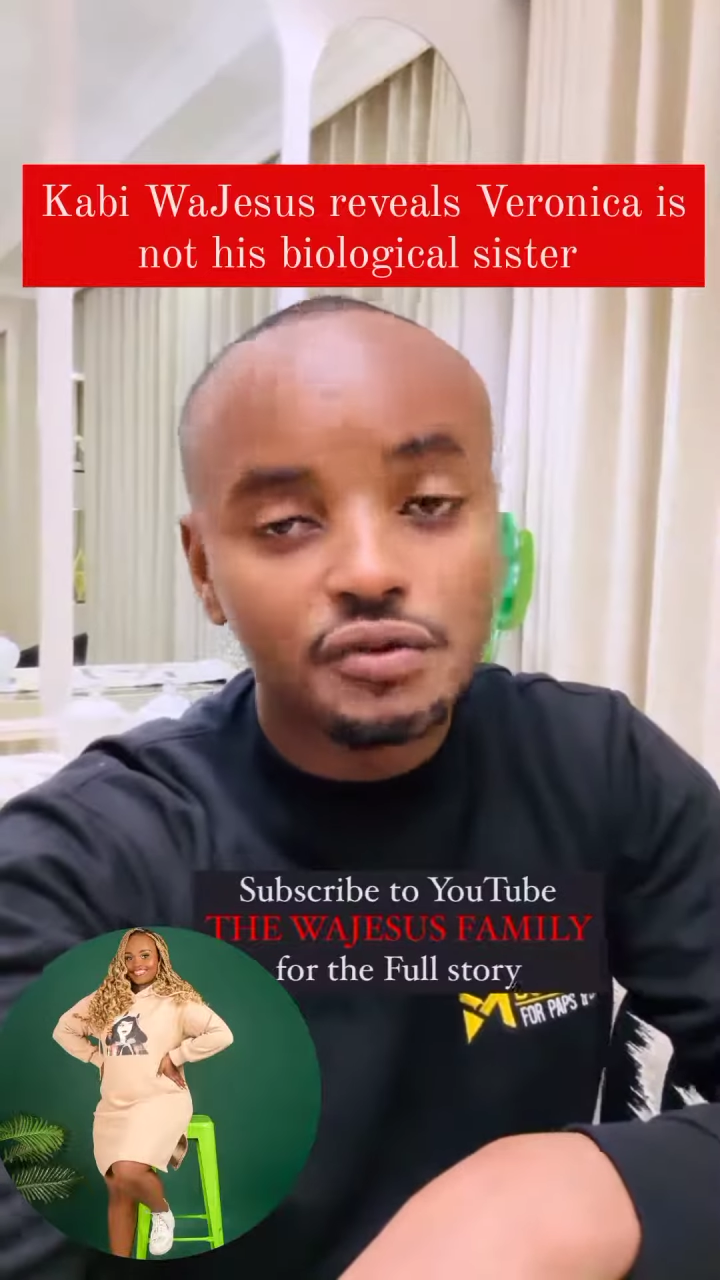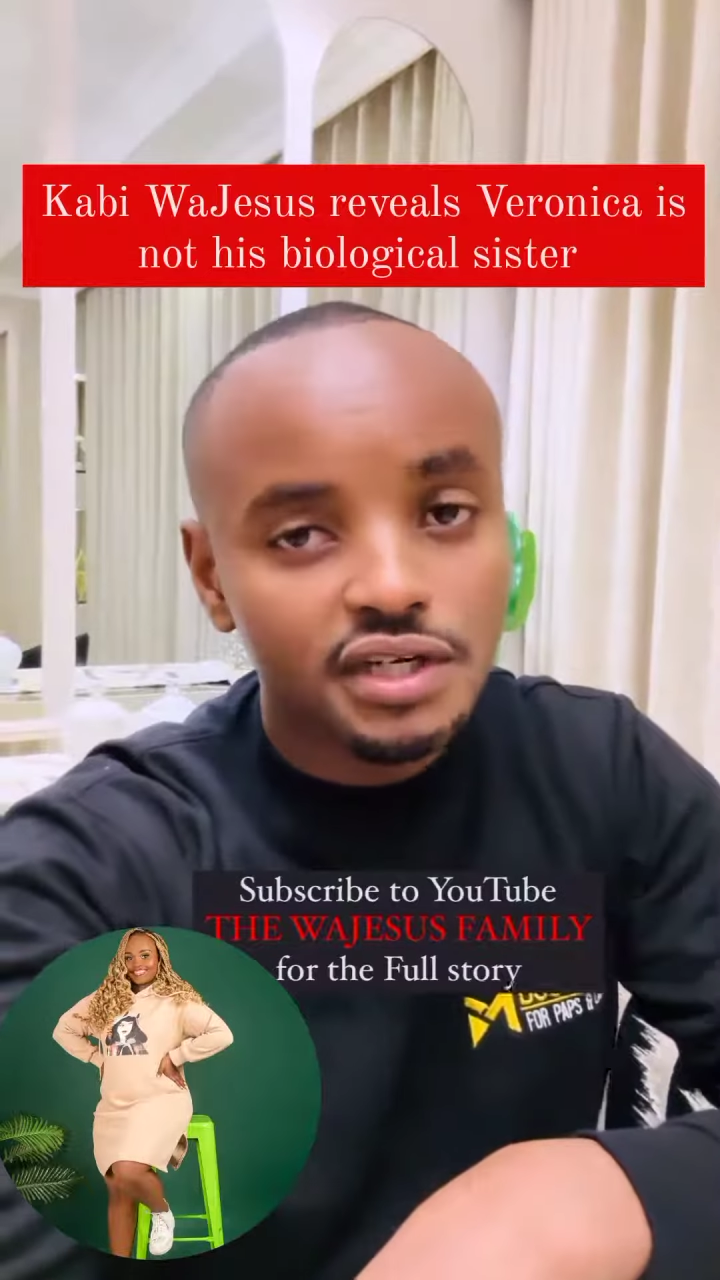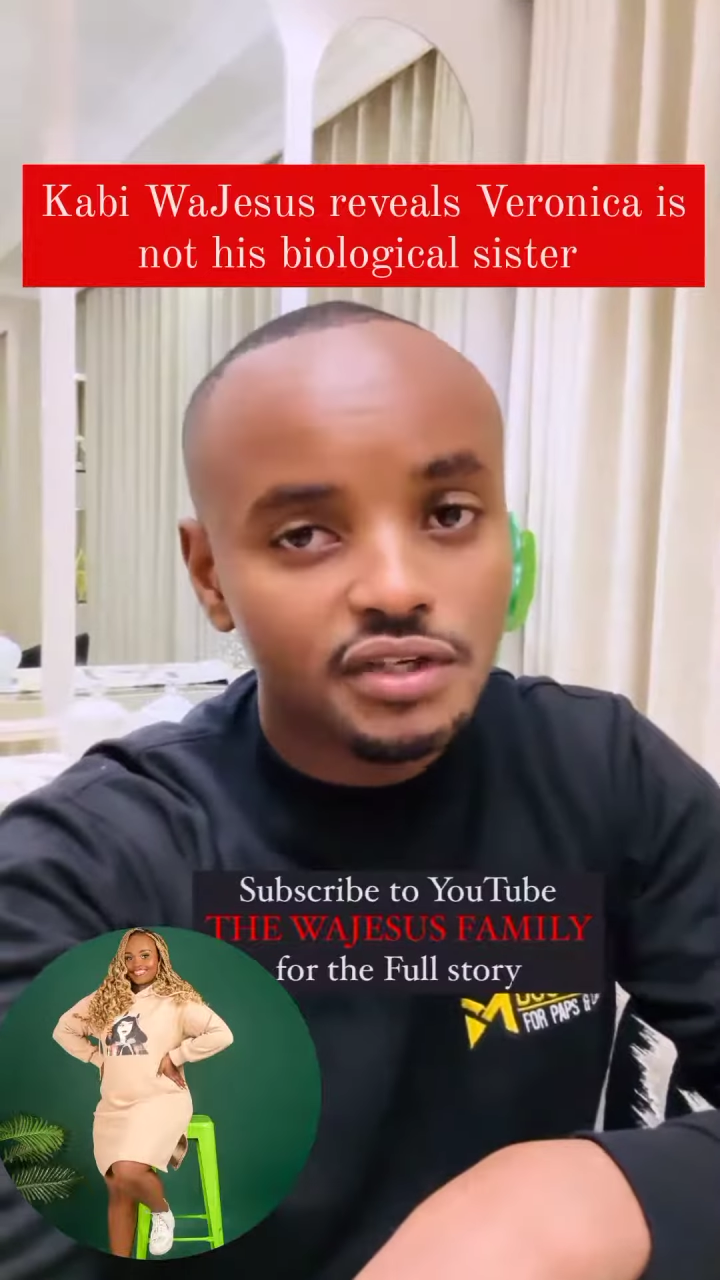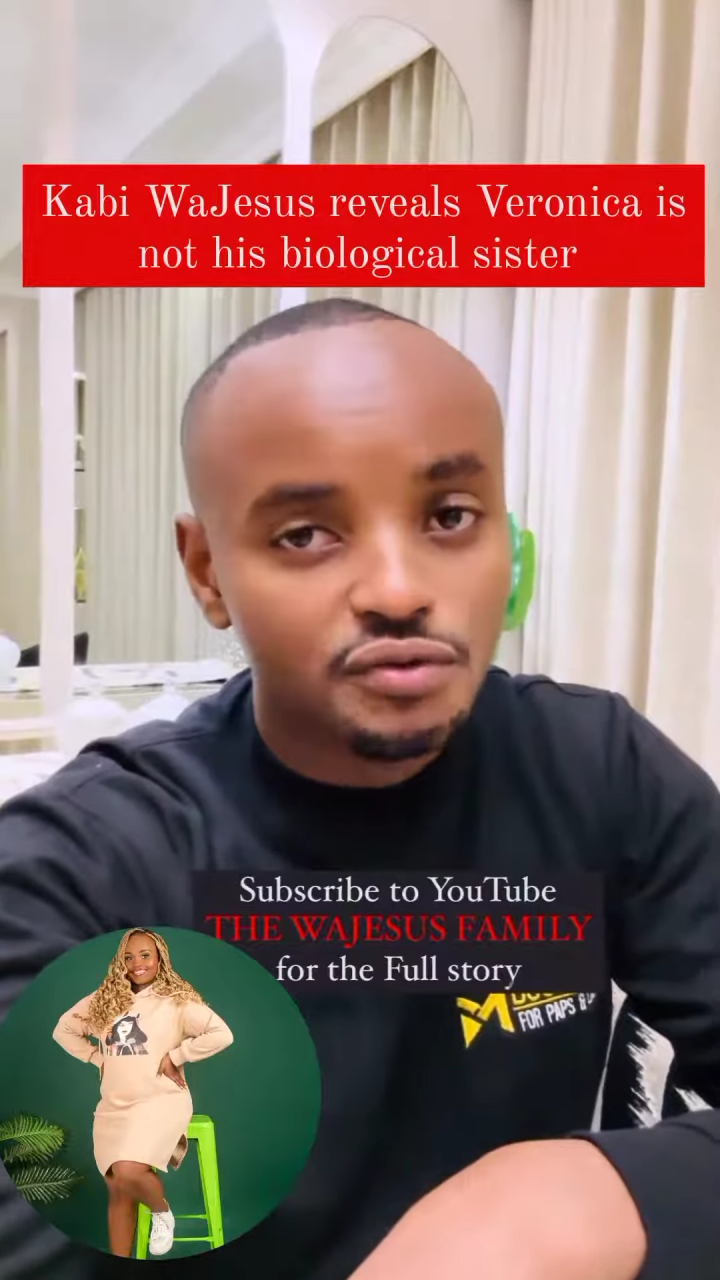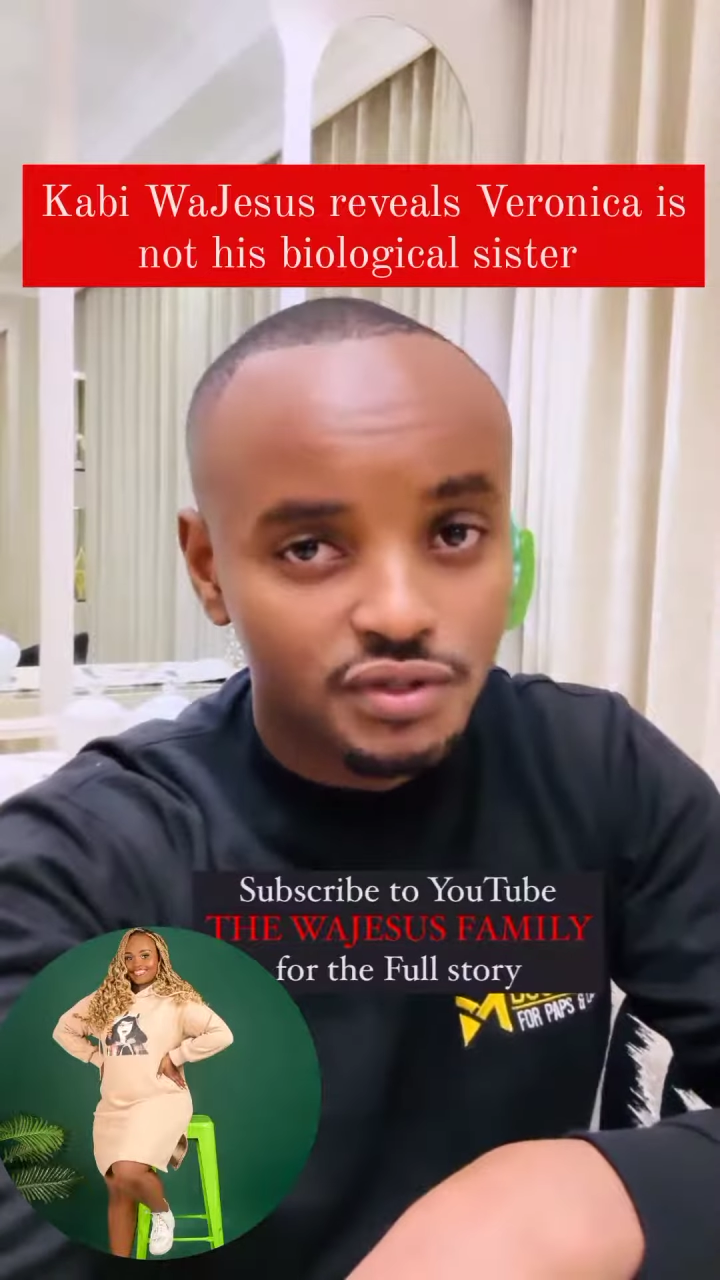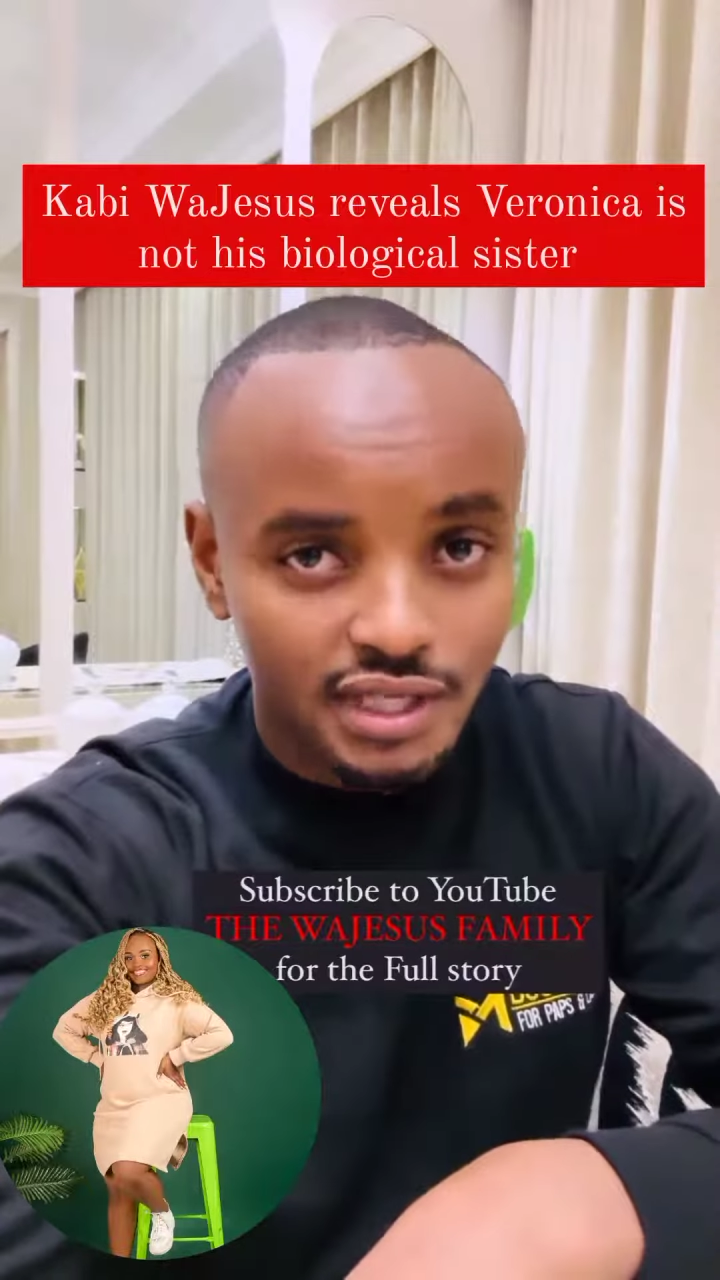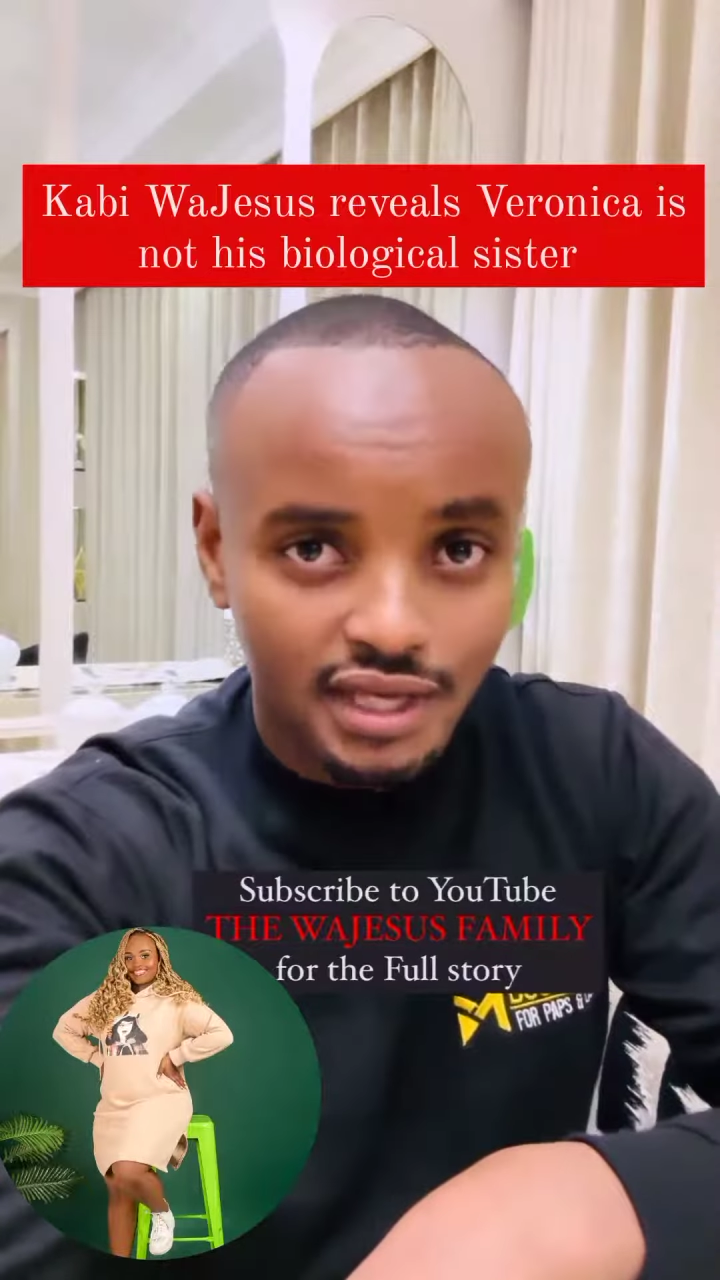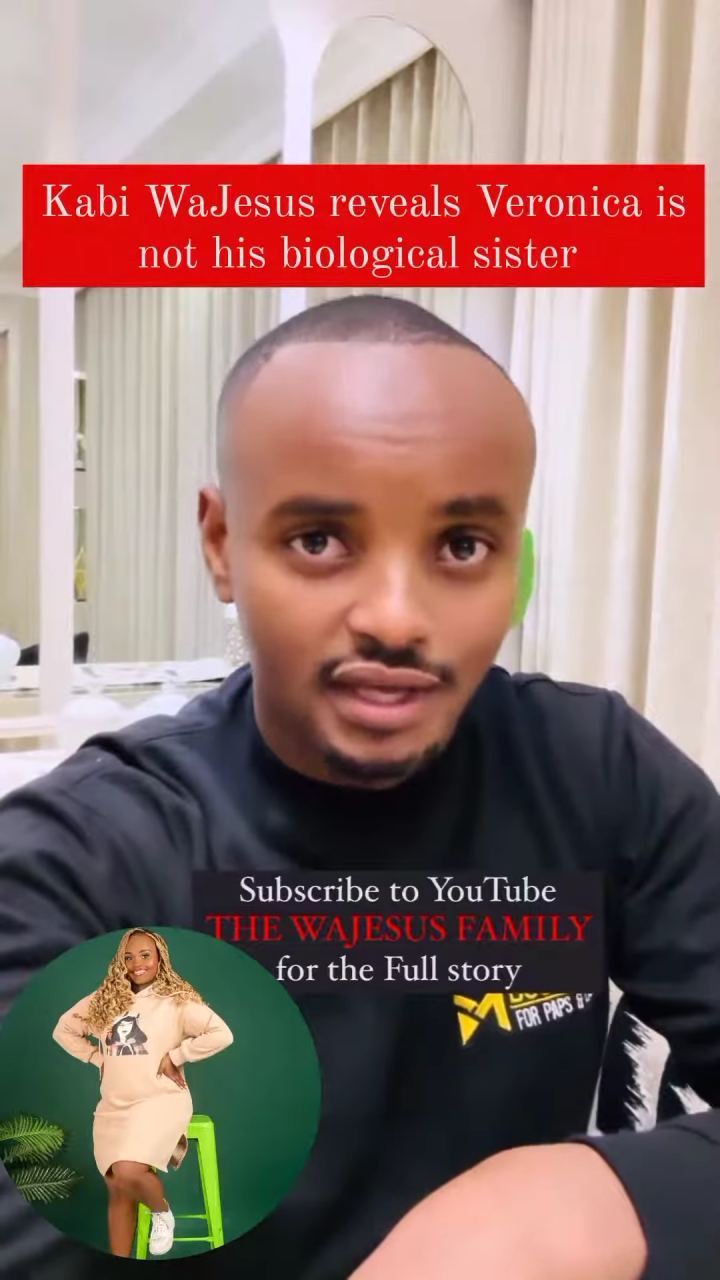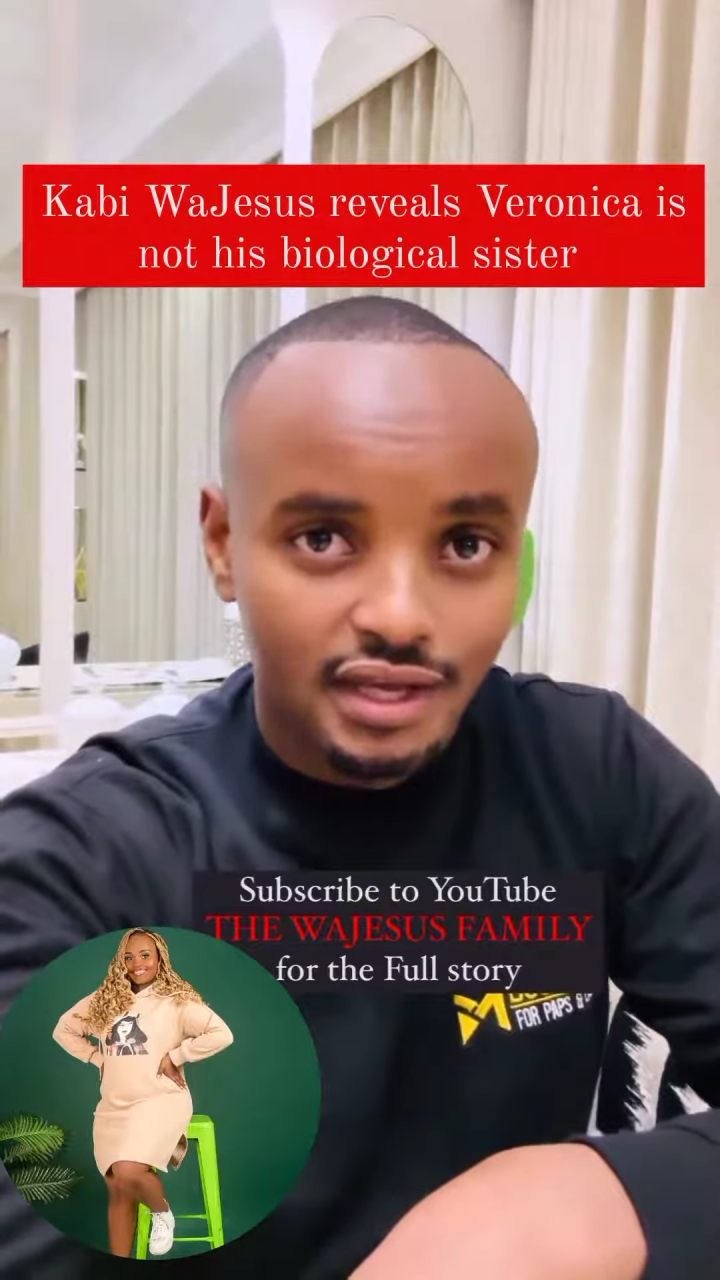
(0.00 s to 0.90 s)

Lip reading: wanted to say